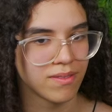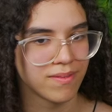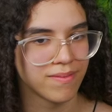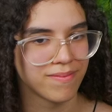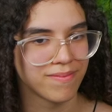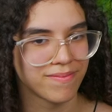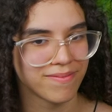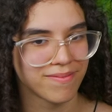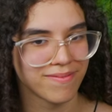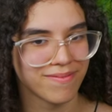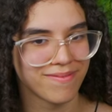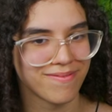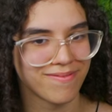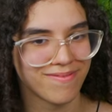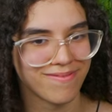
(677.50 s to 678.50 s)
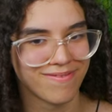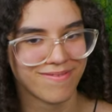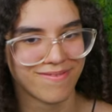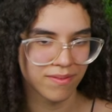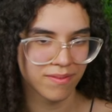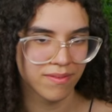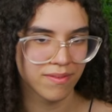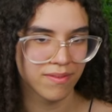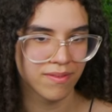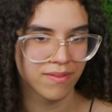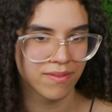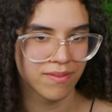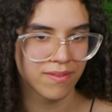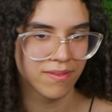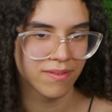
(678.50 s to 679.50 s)

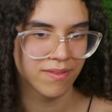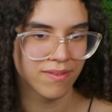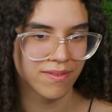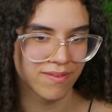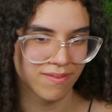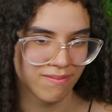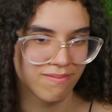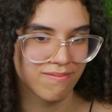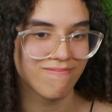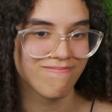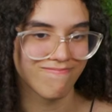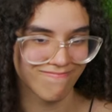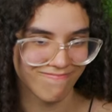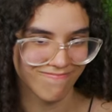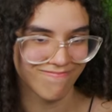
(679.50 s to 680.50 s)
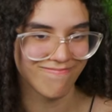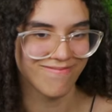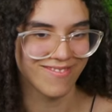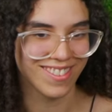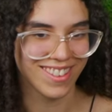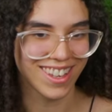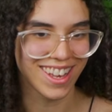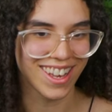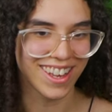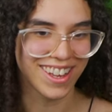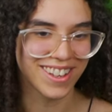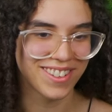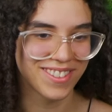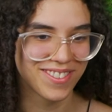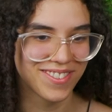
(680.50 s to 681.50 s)

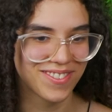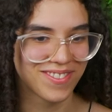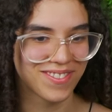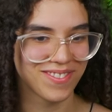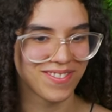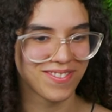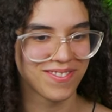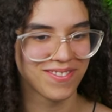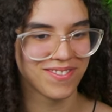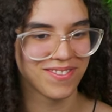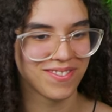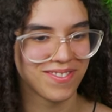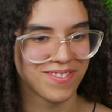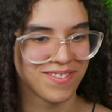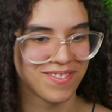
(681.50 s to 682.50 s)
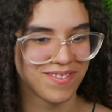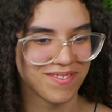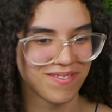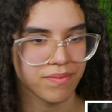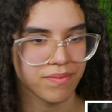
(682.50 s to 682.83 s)
The person shown says nothing.